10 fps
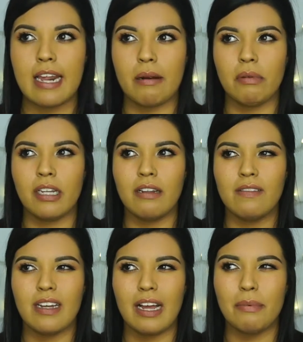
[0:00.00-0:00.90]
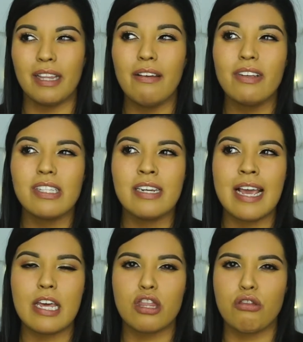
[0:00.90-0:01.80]
I believe it's the
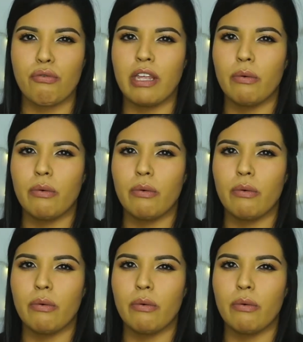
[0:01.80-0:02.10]
Naked 3,